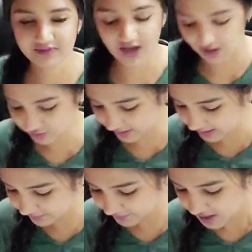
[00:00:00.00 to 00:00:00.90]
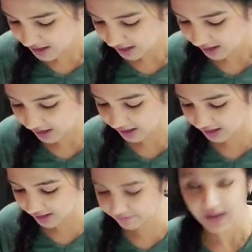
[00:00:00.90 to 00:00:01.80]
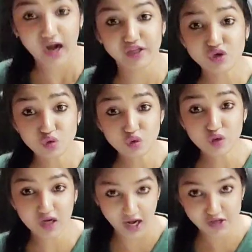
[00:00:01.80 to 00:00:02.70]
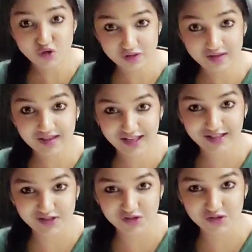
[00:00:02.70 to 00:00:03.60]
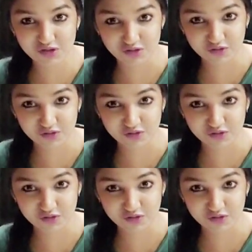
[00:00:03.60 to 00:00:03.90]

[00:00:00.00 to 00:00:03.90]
Okay. Are you thinking this through?